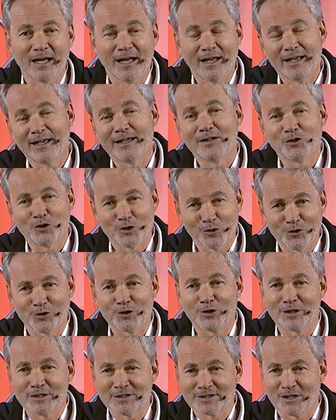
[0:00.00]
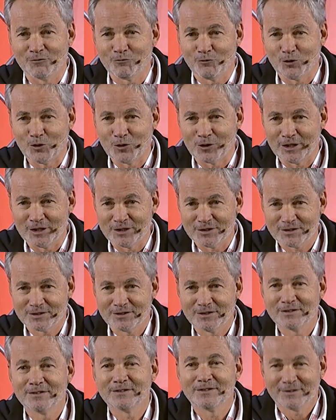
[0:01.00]
in your 30s and 40s.
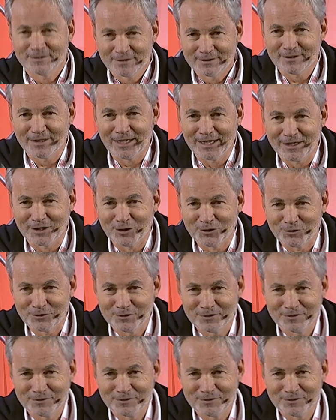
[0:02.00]
Thank you.